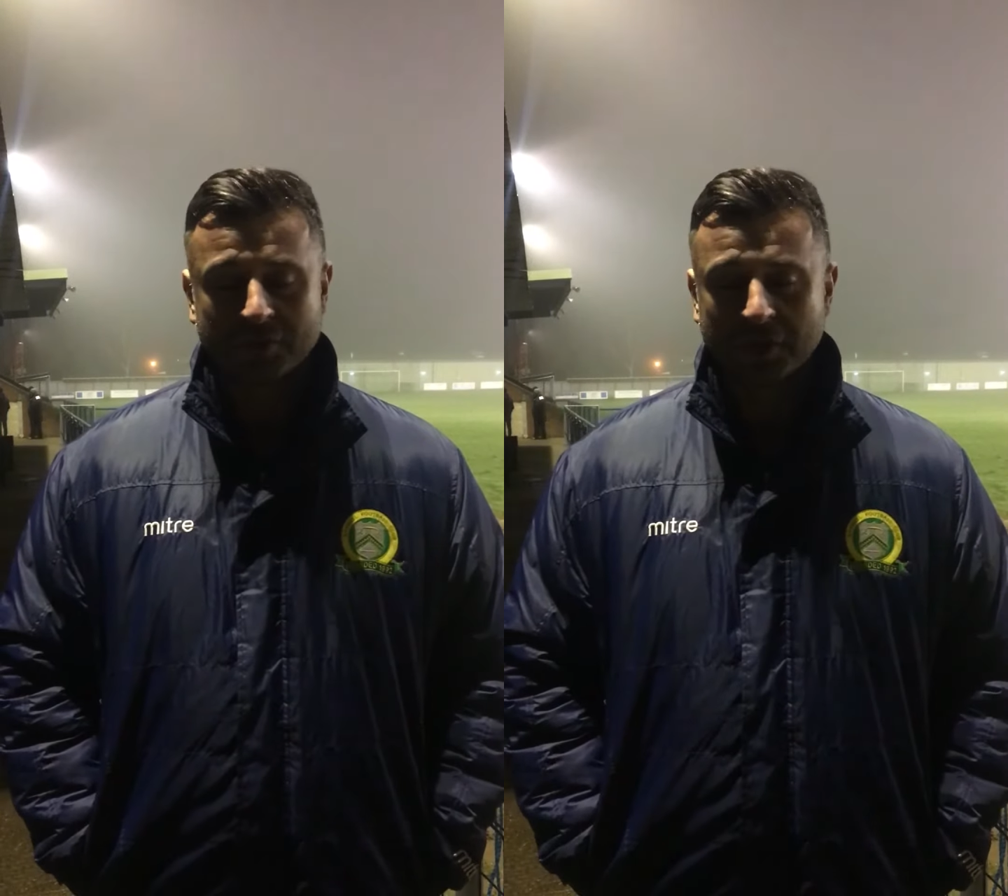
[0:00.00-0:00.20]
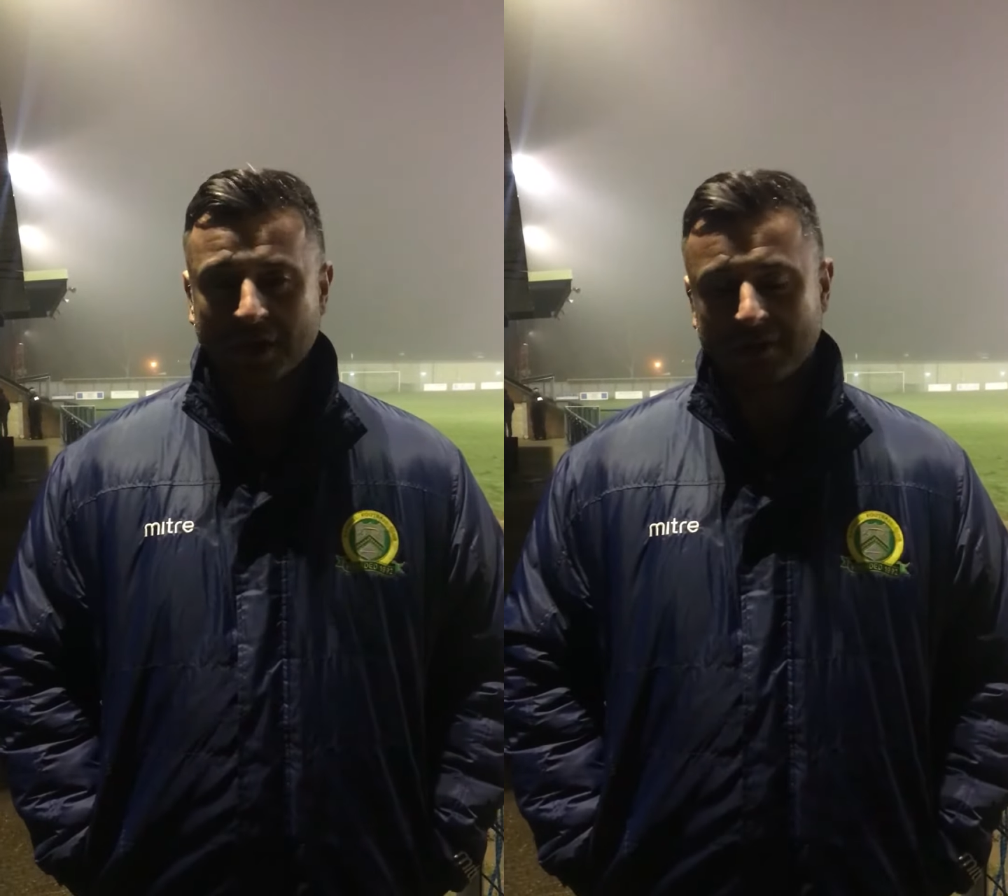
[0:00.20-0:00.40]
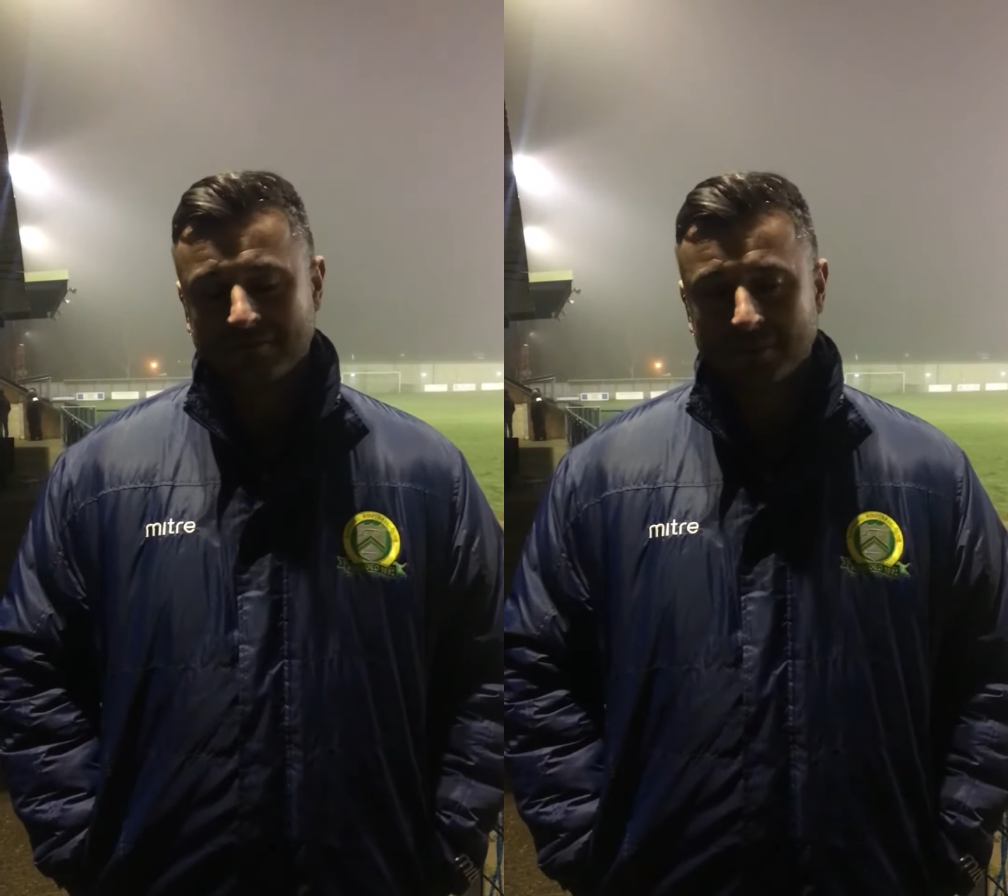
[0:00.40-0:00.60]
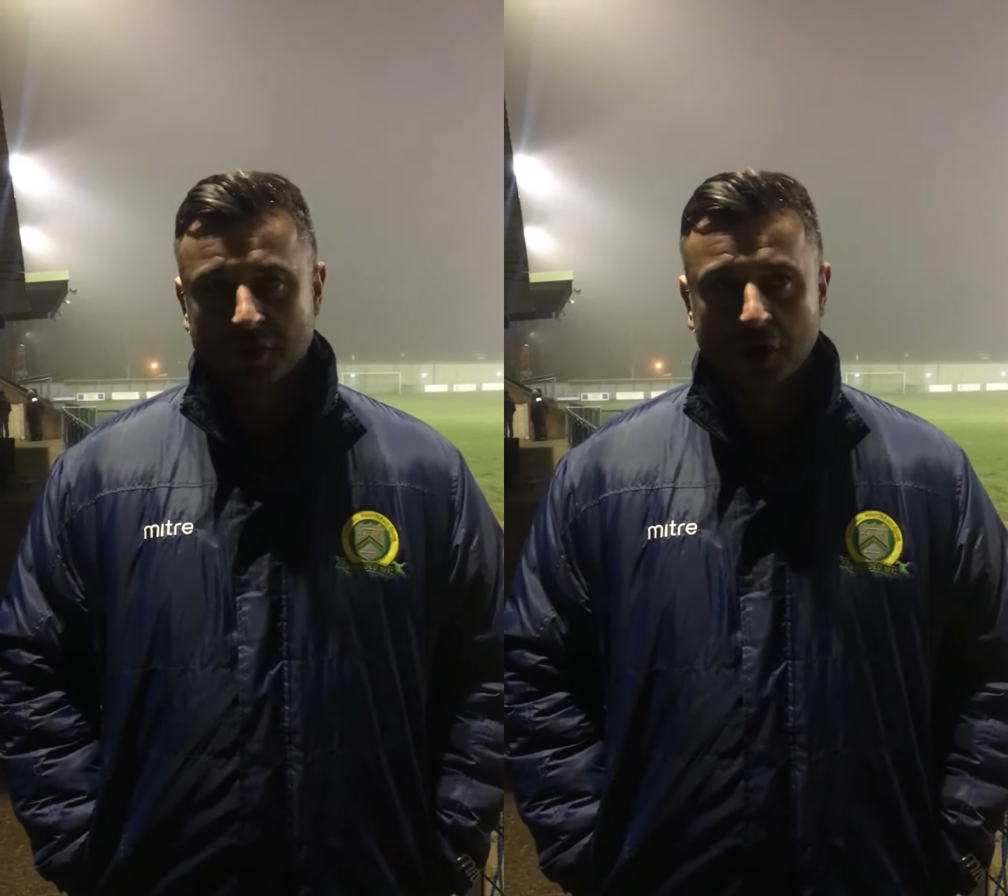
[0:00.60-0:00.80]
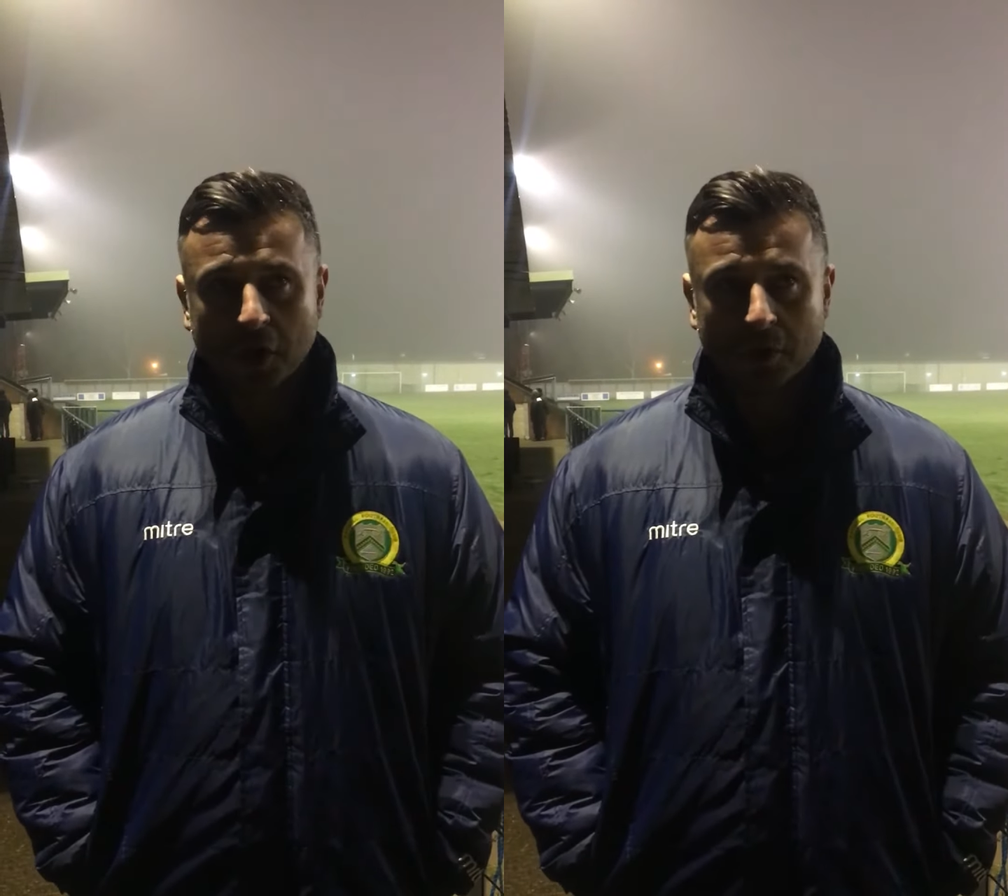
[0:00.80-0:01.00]
certainly
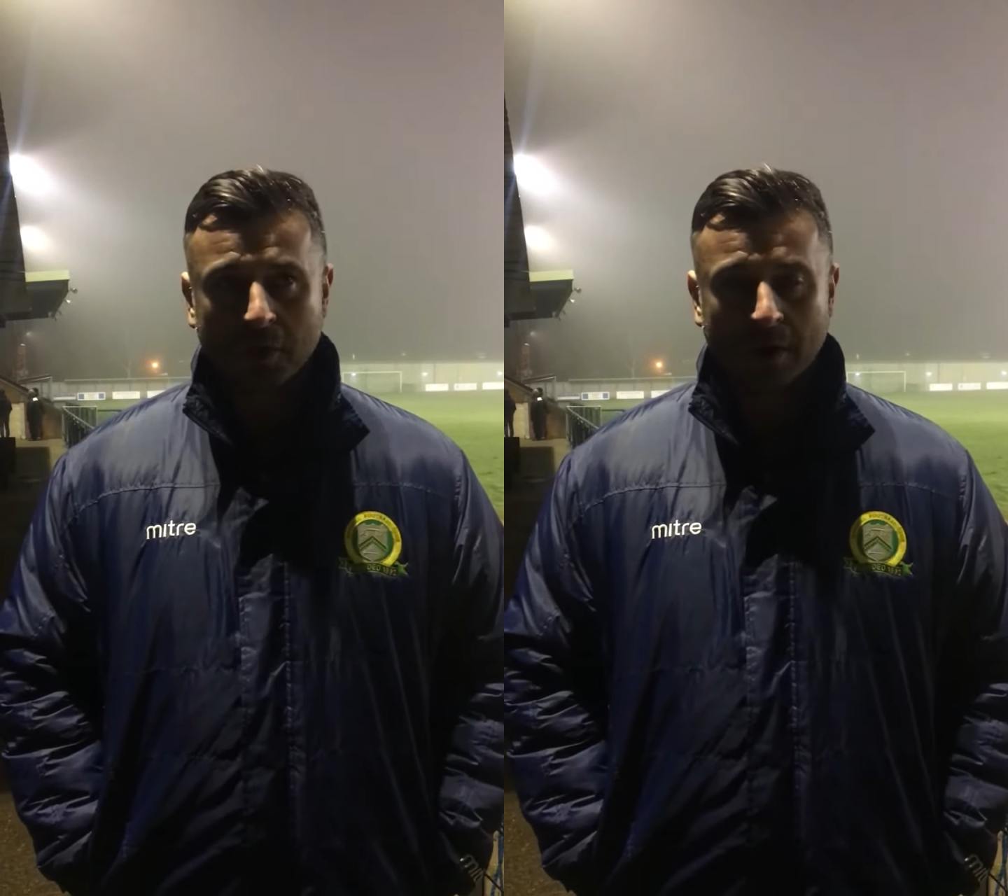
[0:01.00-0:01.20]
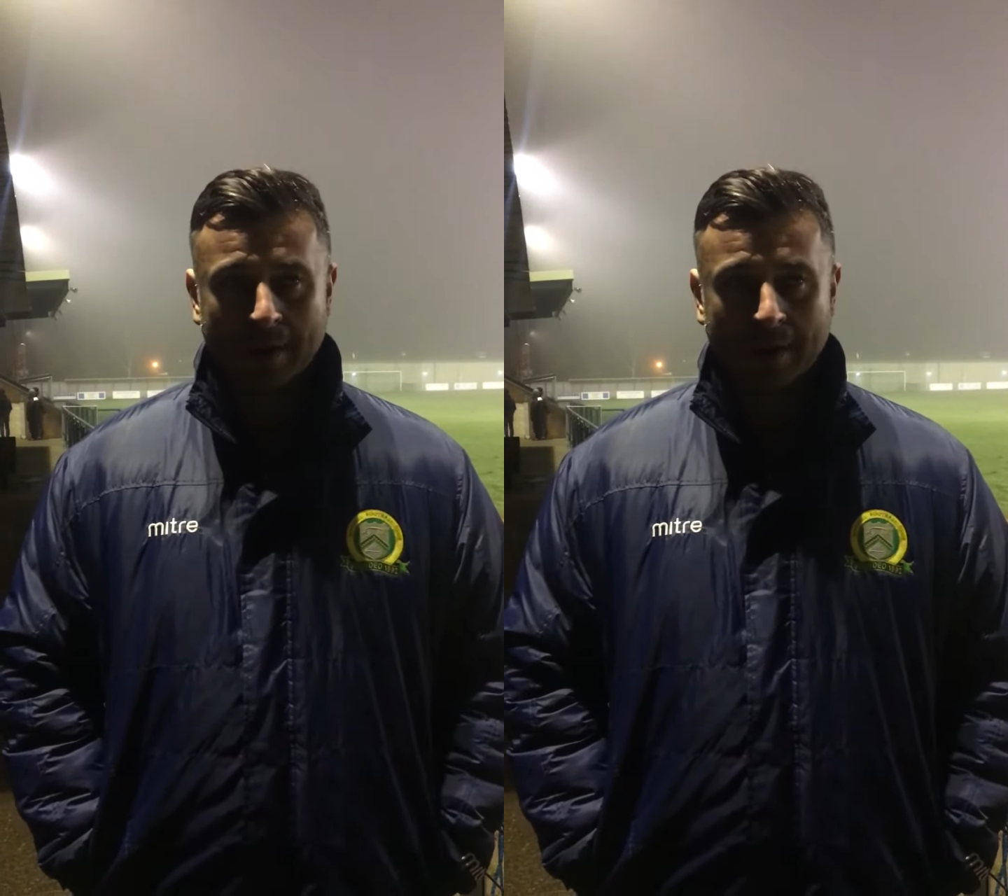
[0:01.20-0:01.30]
two,